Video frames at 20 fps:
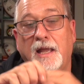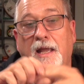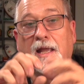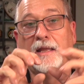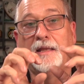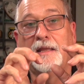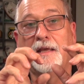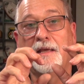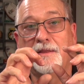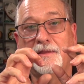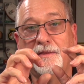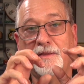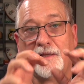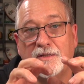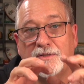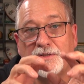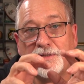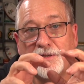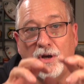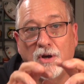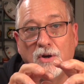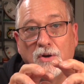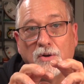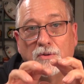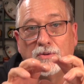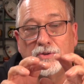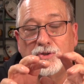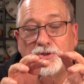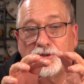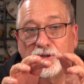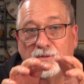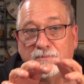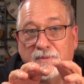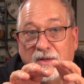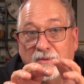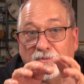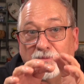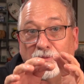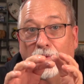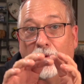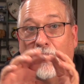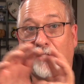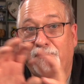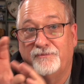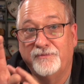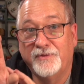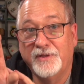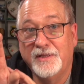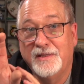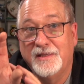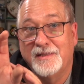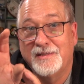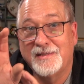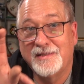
And this code should be roughly the